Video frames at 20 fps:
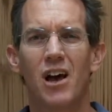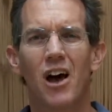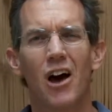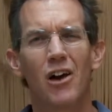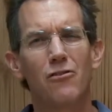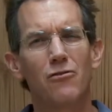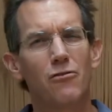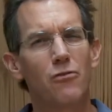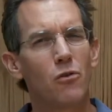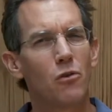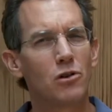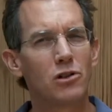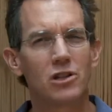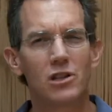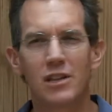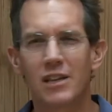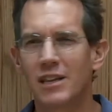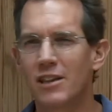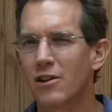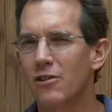
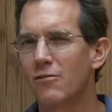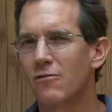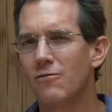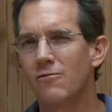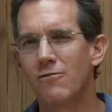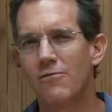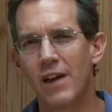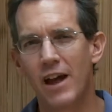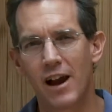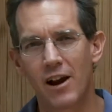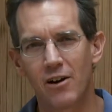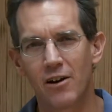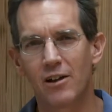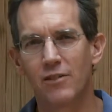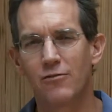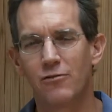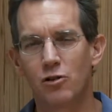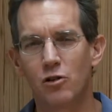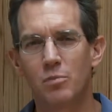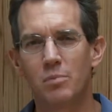Unfortunately, there are very
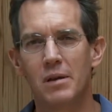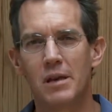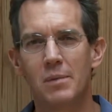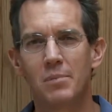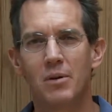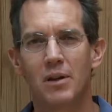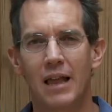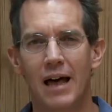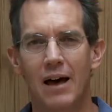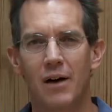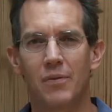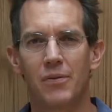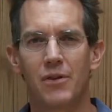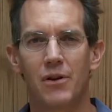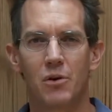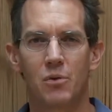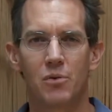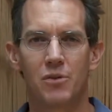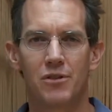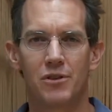few people out
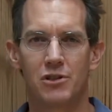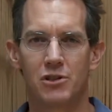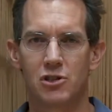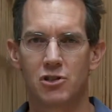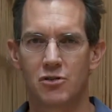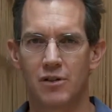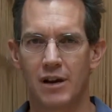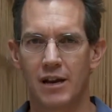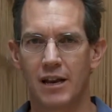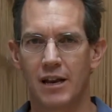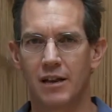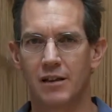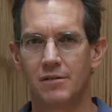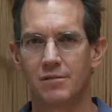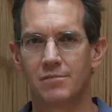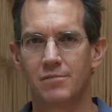there with this training.